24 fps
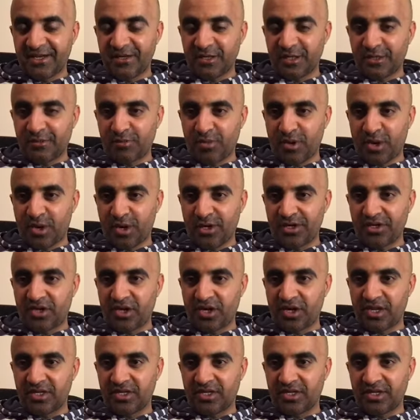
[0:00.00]
spot on.
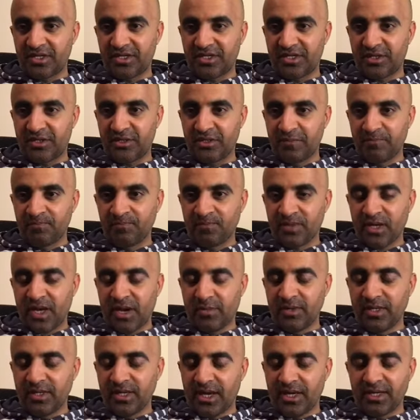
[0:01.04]
32. I
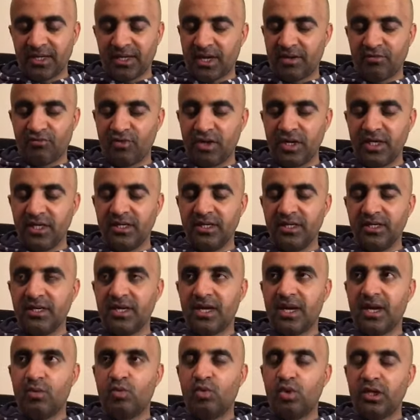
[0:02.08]
mean, I really...
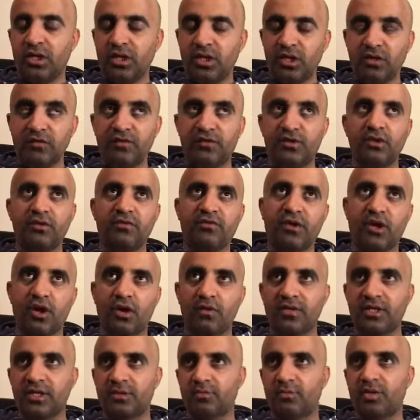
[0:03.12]
would love to have
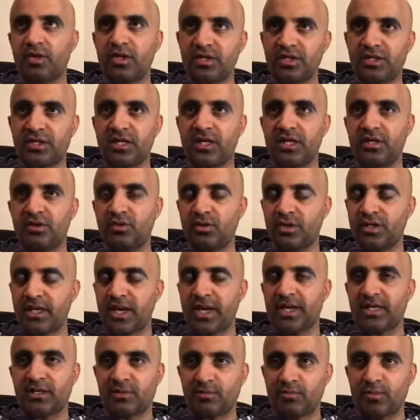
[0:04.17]
got this person in who's an
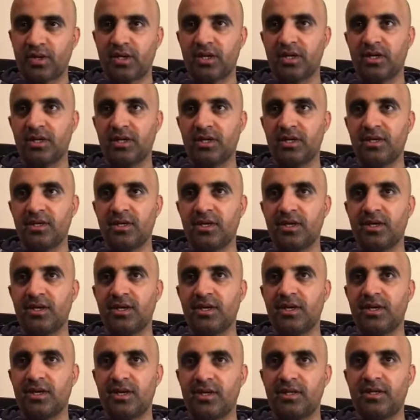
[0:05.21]
expert
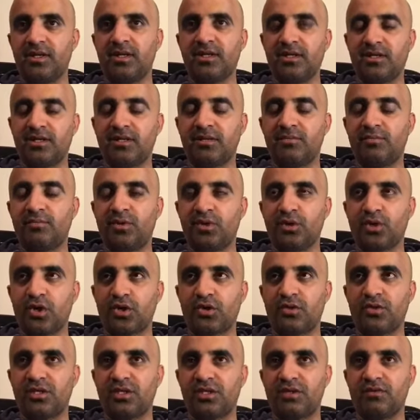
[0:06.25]
in the
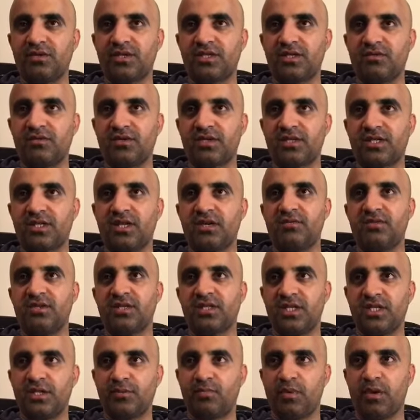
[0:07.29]
bureaucracy of the civil
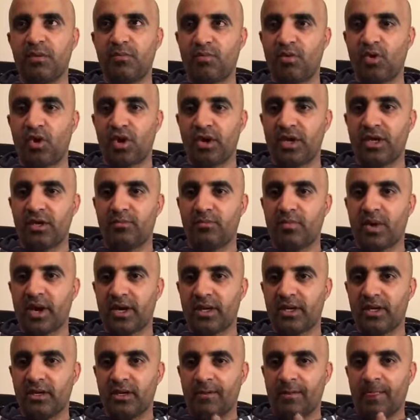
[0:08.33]
service. He's been brought in
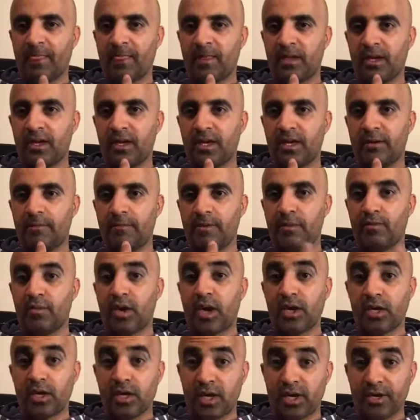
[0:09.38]
by
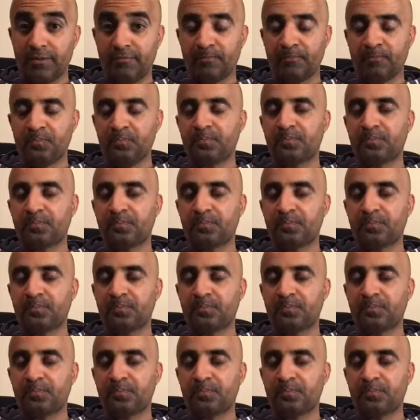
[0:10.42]
Imran Khan.